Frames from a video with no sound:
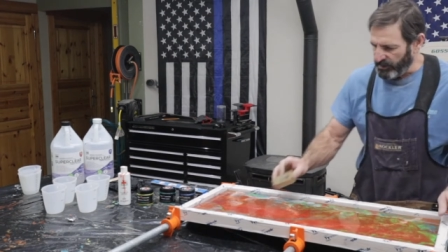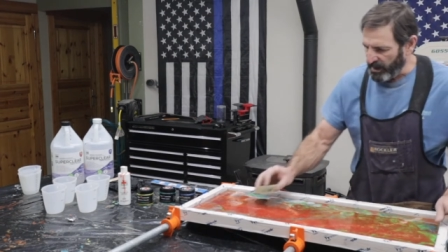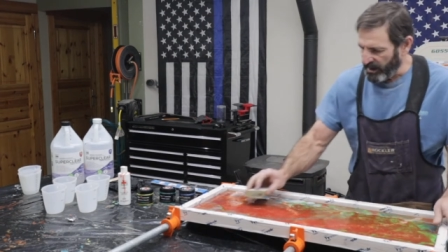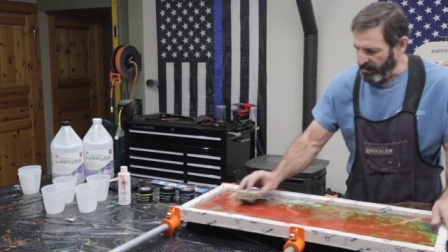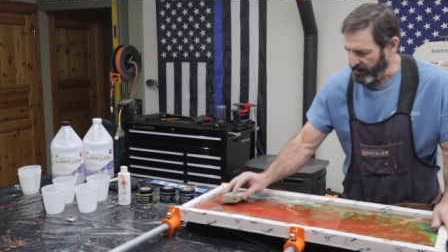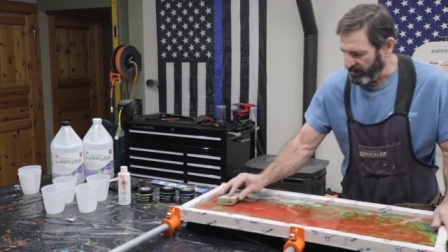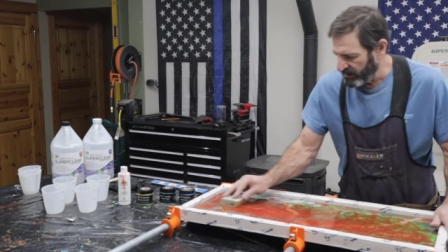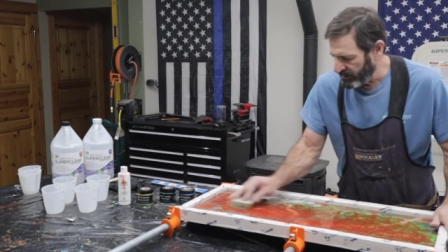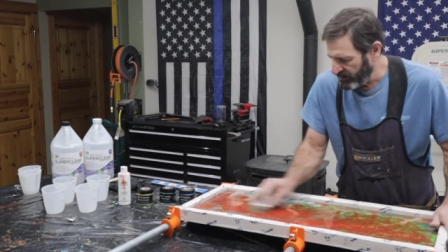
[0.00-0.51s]

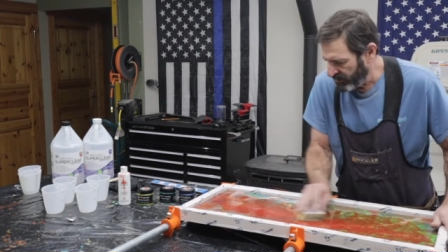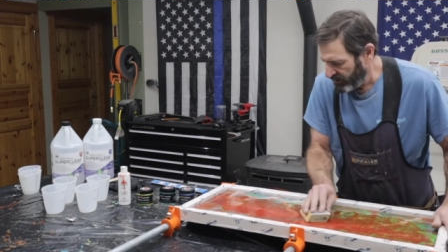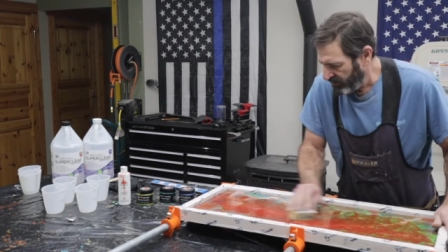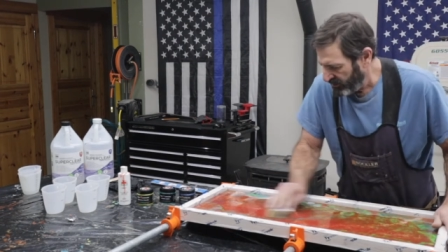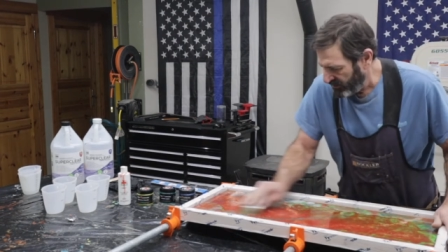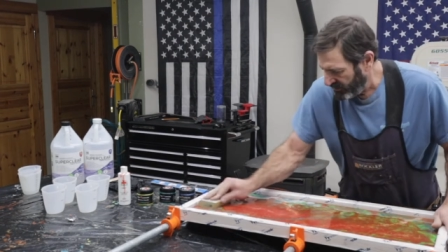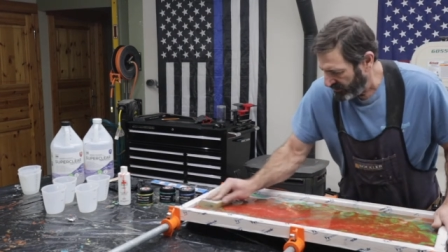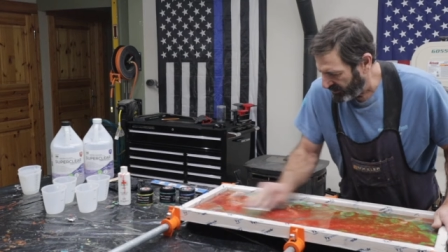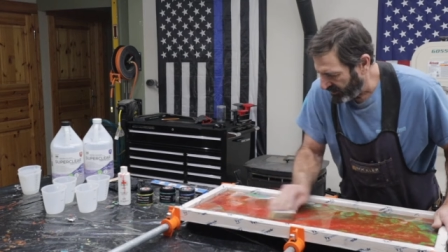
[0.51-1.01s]
block
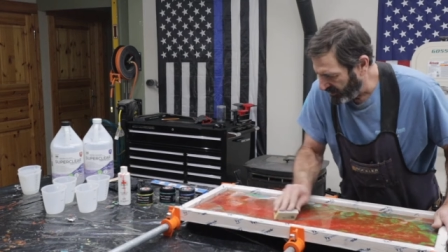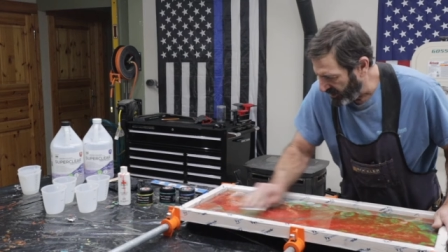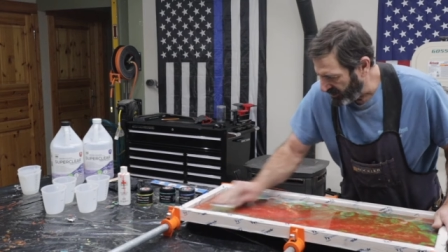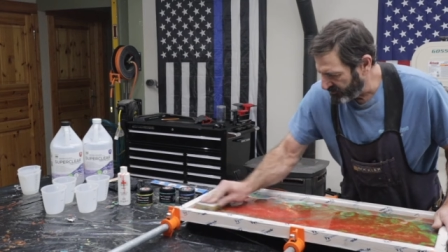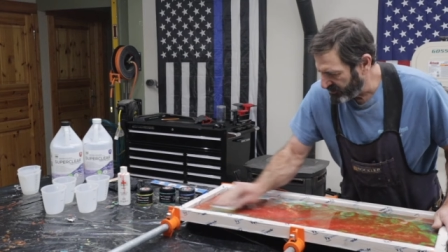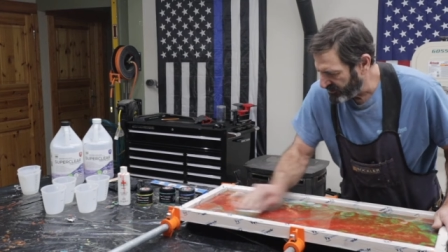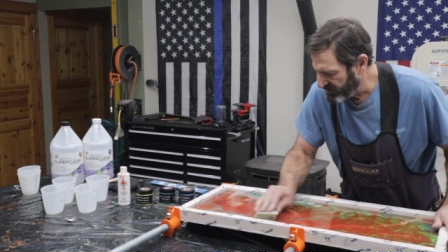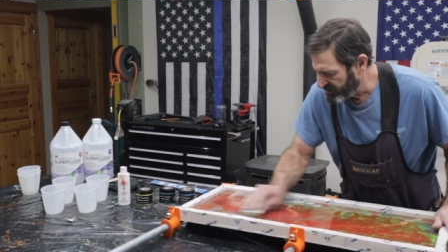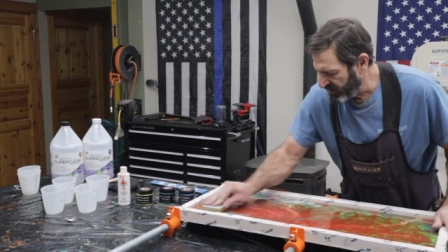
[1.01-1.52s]
and
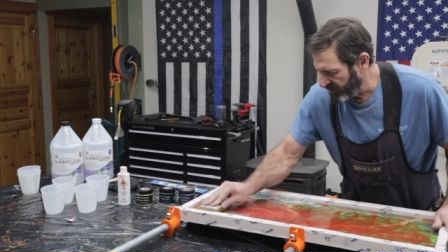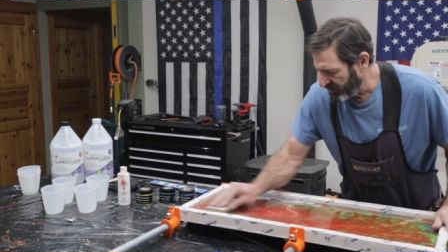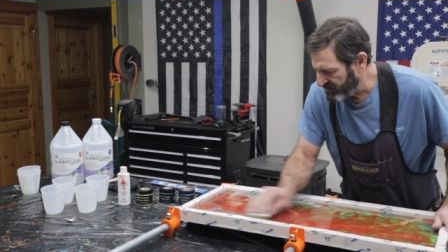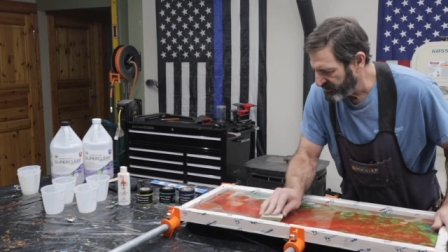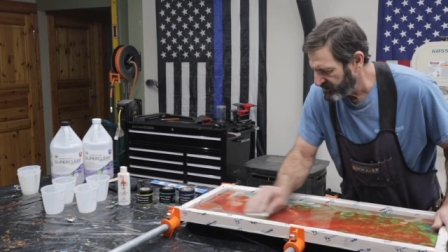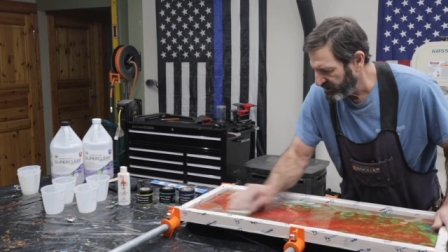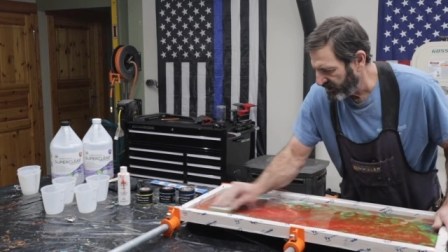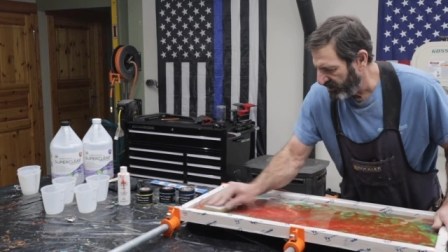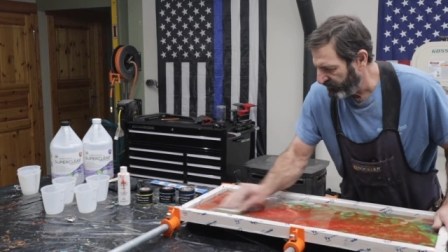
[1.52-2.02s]
I'm just gonna
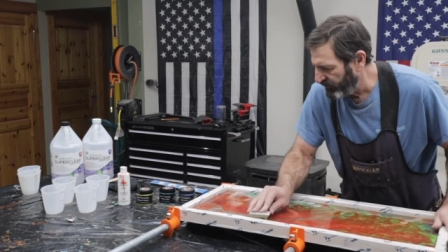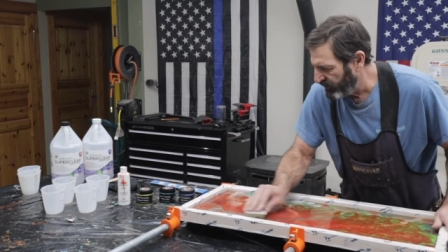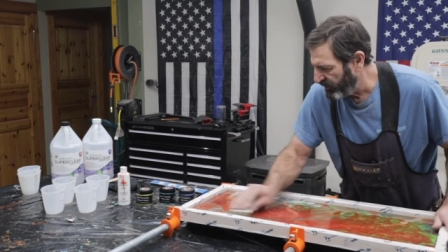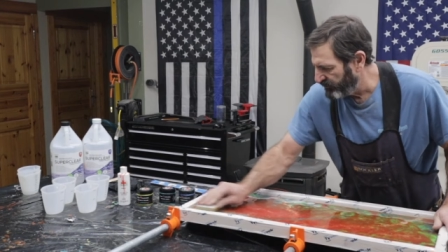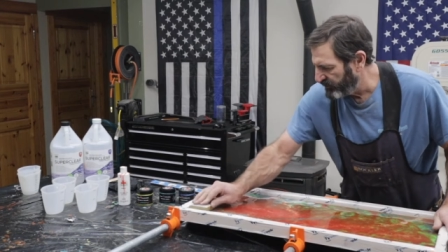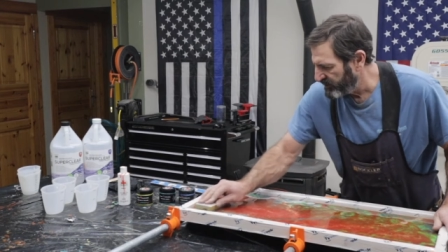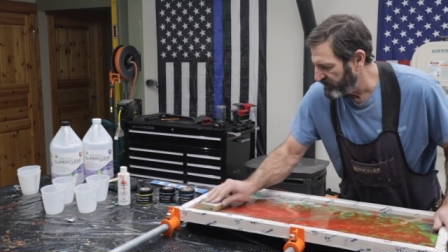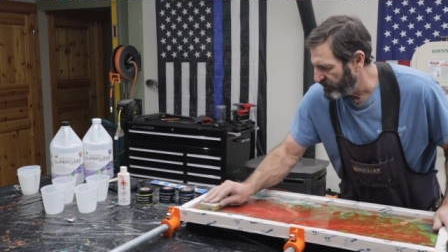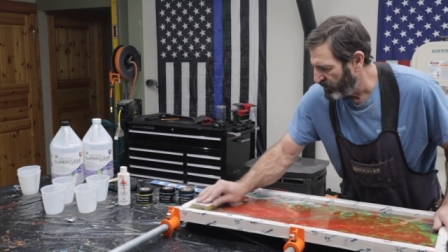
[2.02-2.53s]
scuff
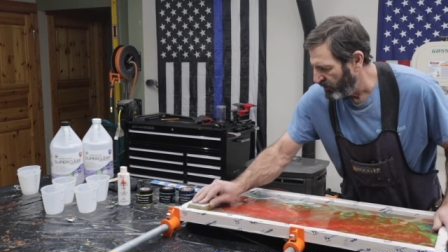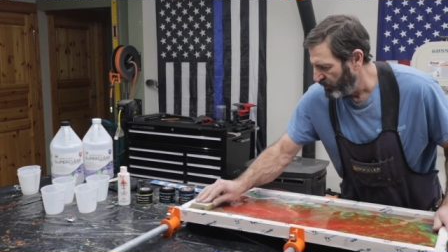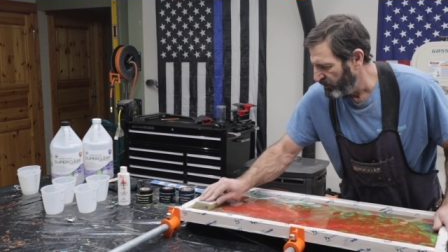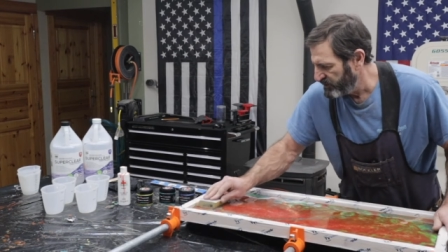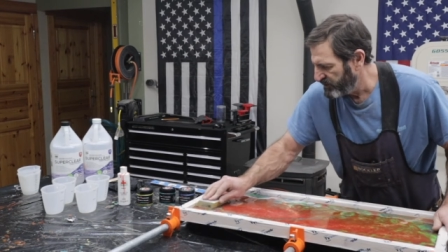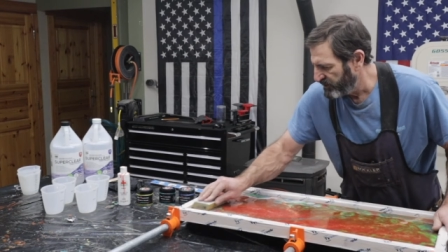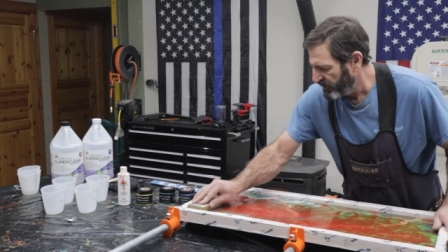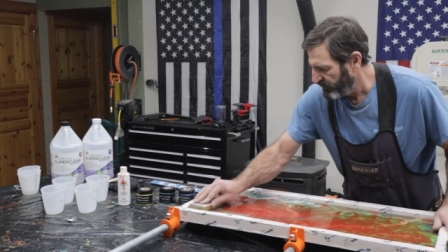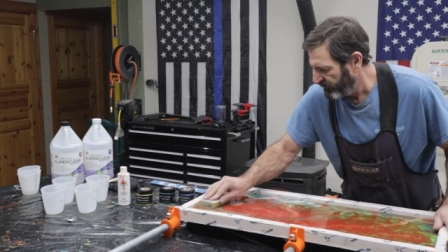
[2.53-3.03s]
up this whole
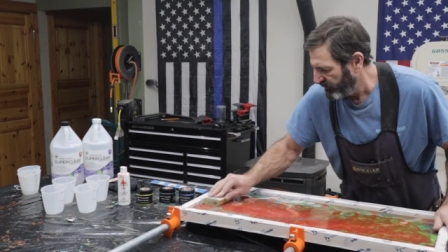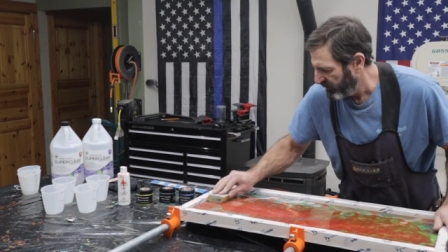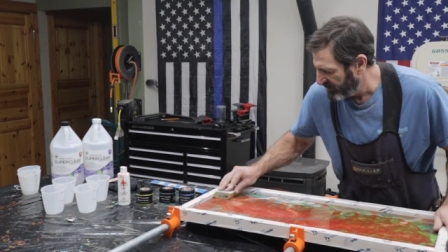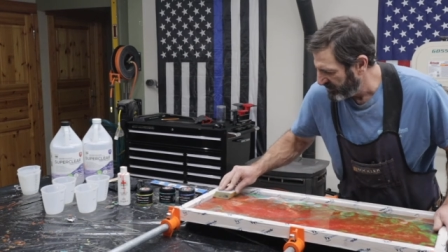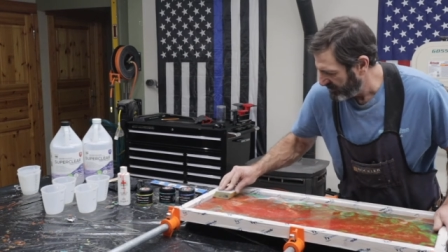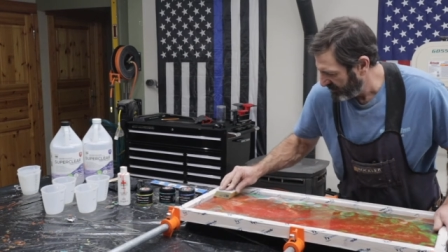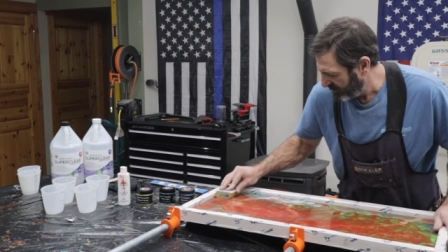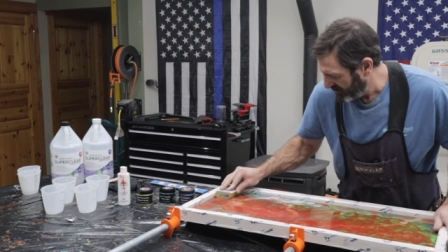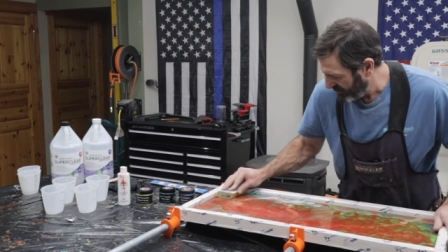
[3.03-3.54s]

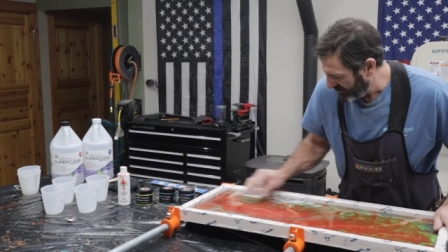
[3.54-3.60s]
surface.